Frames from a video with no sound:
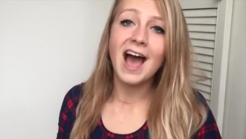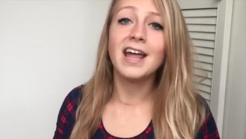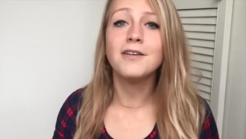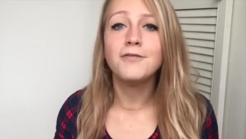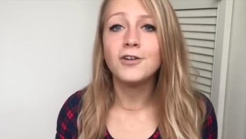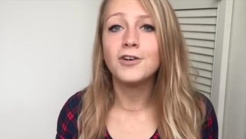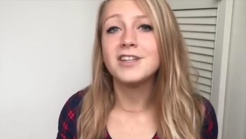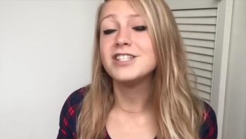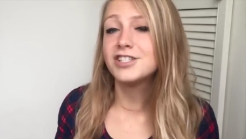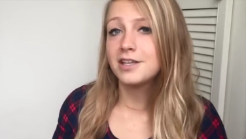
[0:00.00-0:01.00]
and if
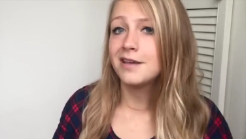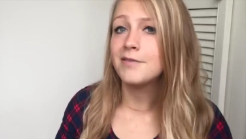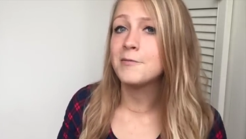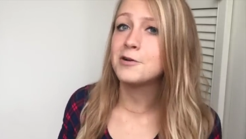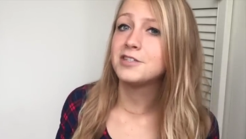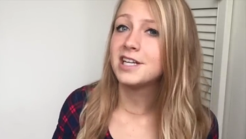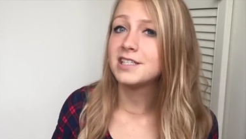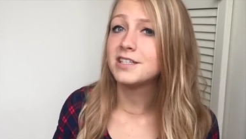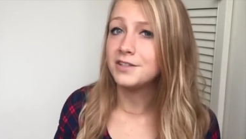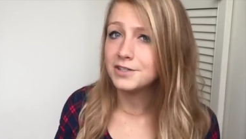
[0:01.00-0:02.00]
not, then just keep rewatching
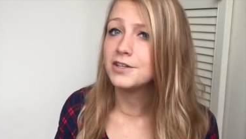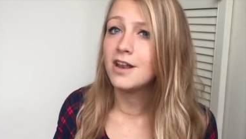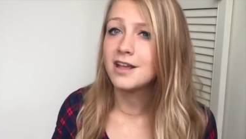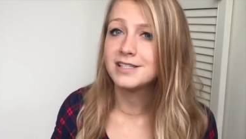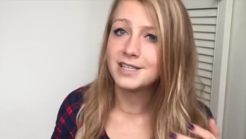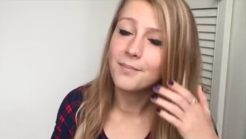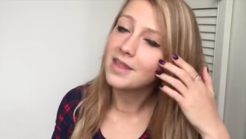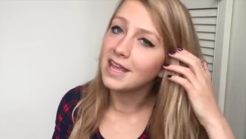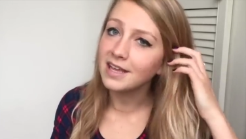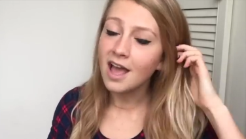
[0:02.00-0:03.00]
it till you do learn
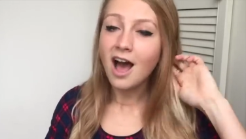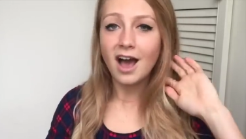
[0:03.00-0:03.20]
something.